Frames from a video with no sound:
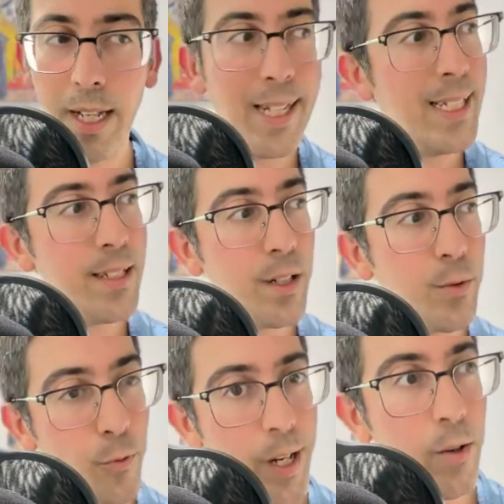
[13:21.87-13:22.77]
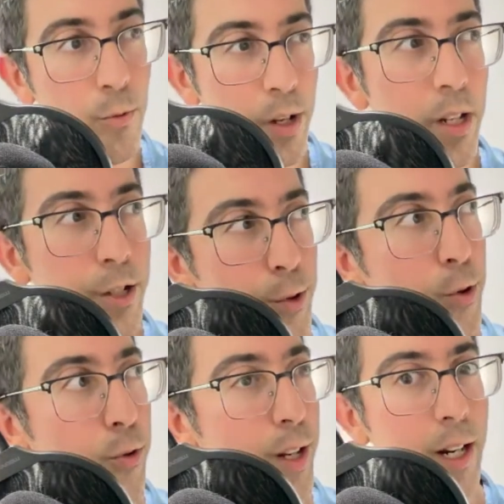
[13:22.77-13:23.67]
Is it really, really
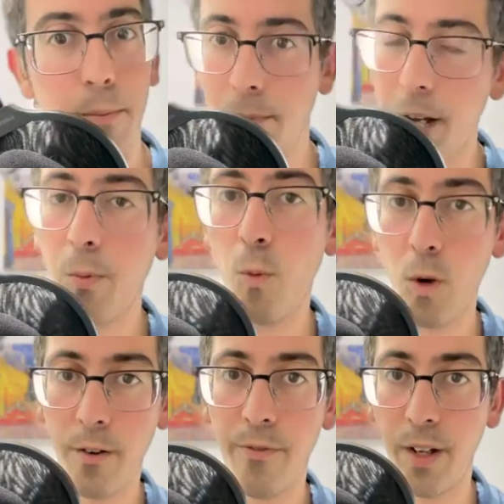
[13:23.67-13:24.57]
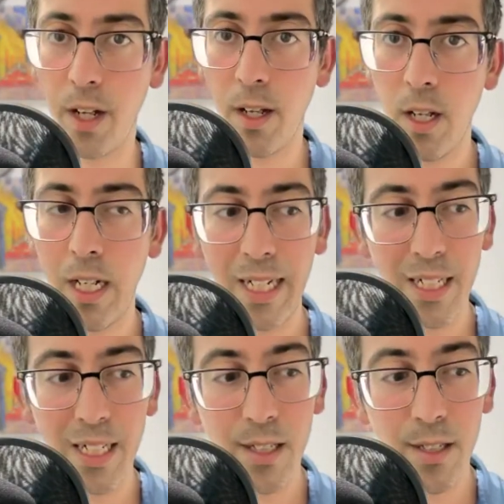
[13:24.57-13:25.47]
true that I'm not worthy?
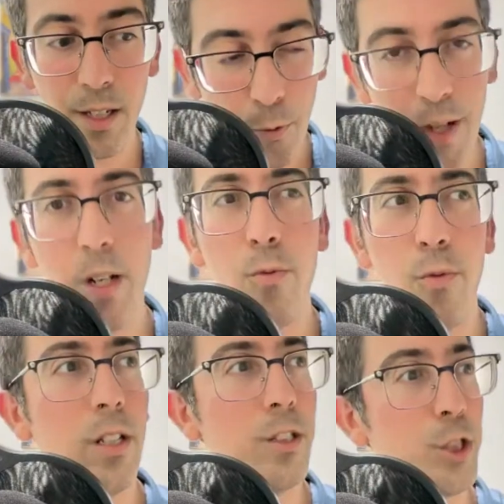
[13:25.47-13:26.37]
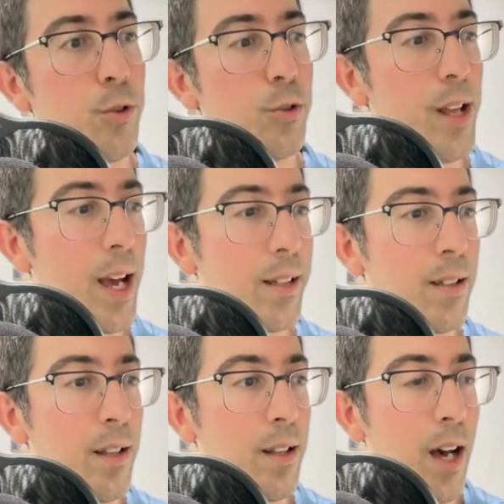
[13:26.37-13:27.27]
Is it really, really true that
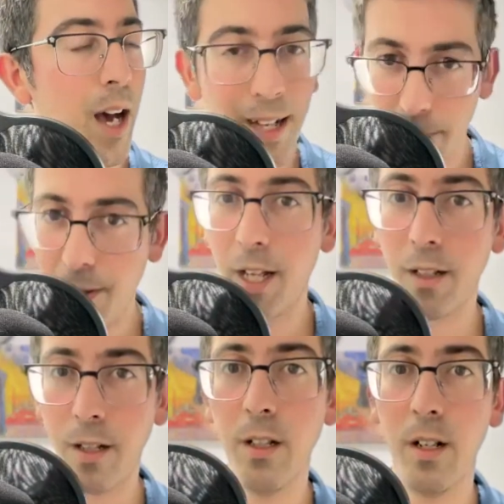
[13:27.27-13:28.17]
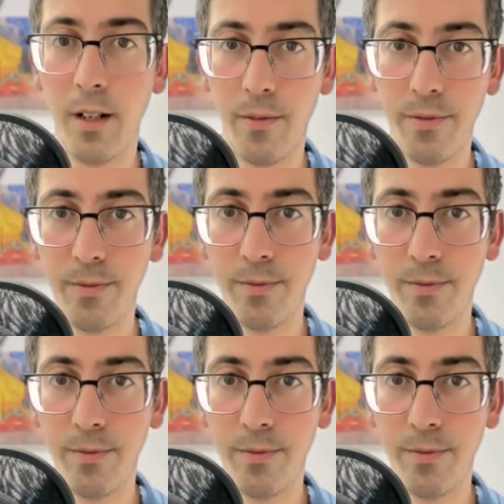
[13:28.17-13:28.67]
I am not good enough?